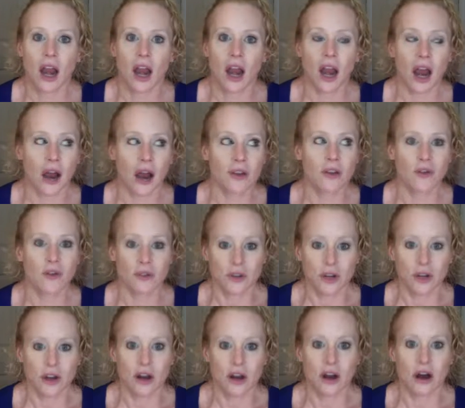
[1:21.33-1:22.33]
how you
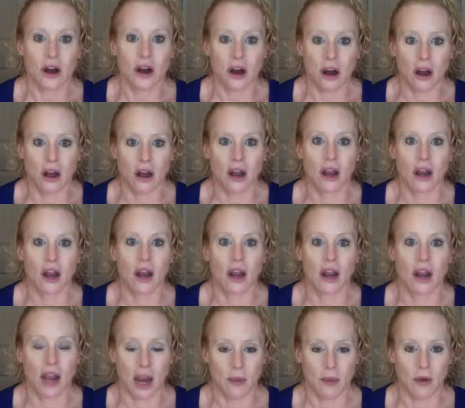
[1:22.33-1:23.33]
look on
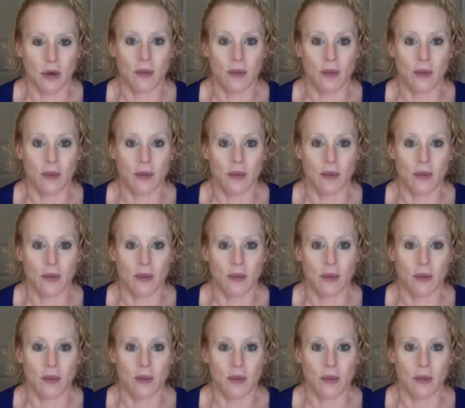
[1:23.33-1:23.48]
camera.